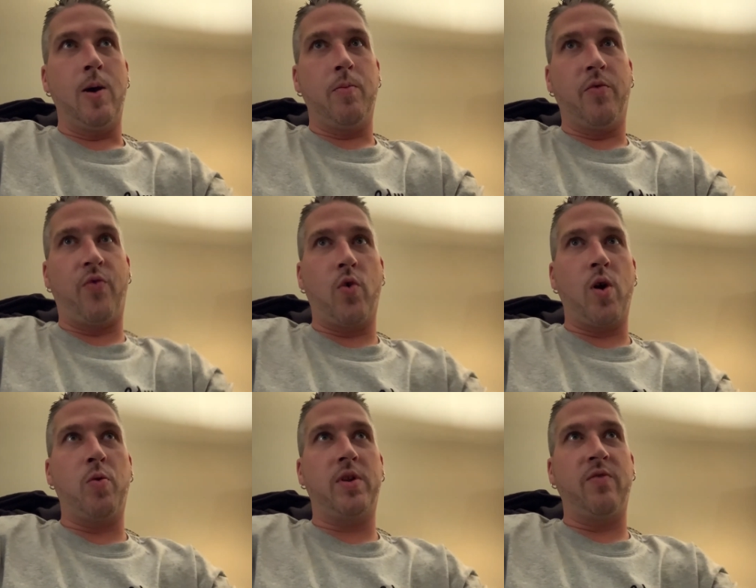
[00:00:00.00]
Before I
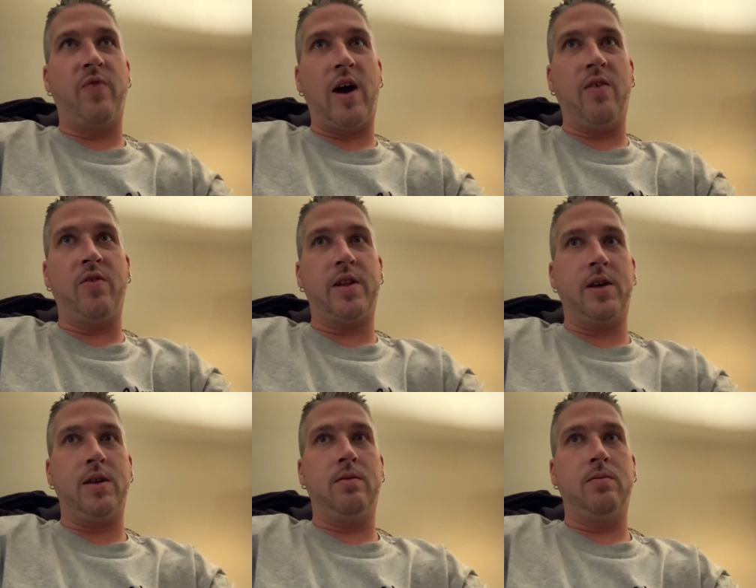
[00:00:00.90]
went to
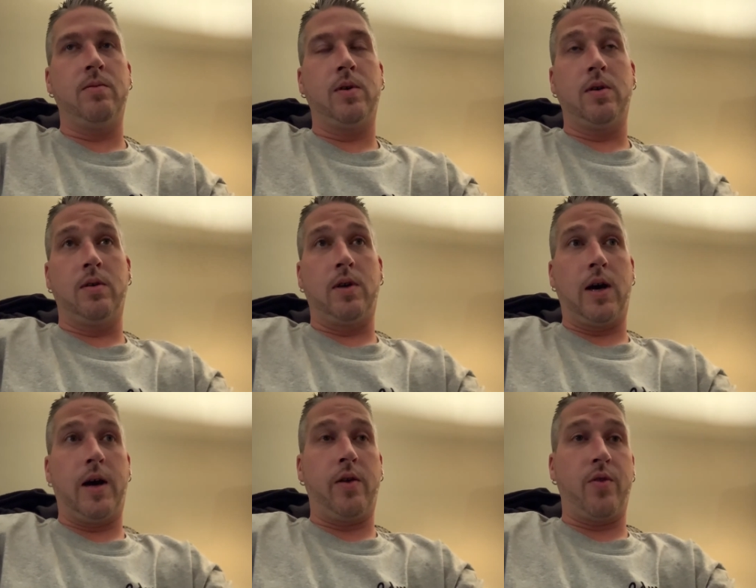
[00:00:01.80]
Valvoline,
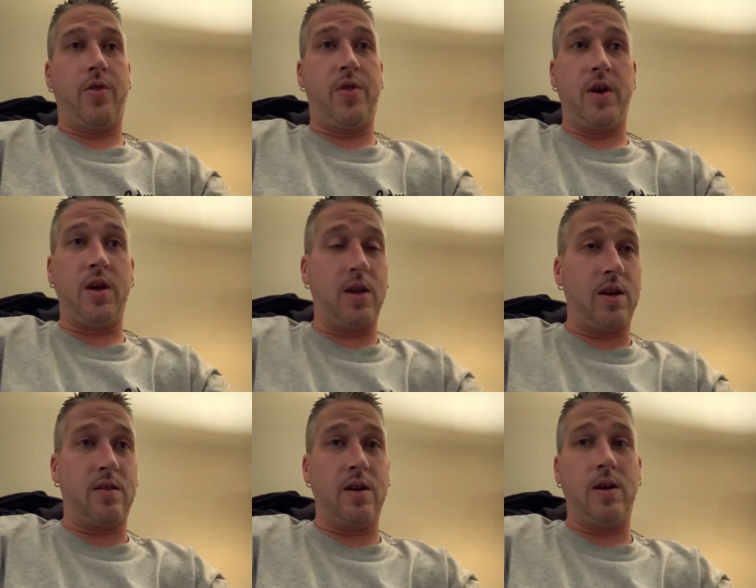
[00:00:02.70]
I don't think
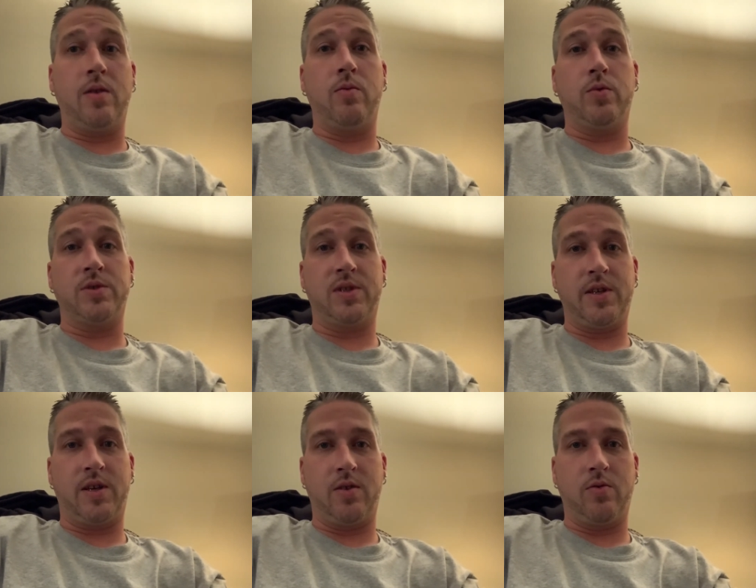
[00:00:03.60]
anything was
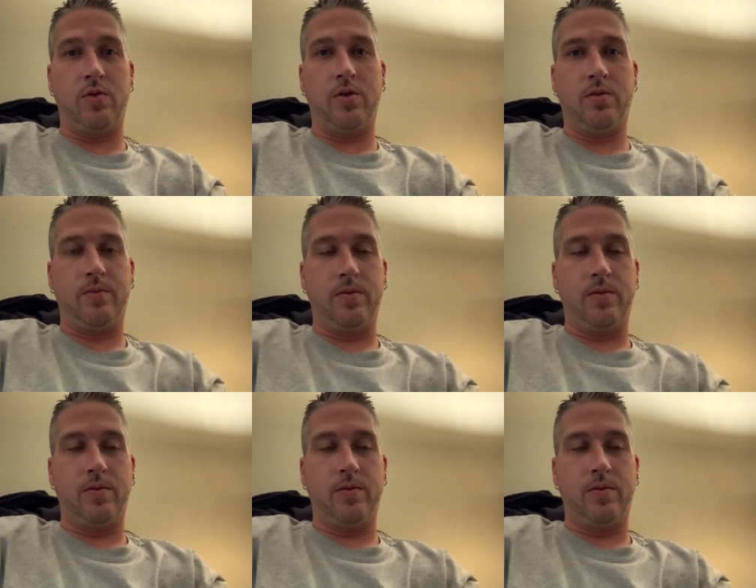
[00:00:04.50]
leaking oil.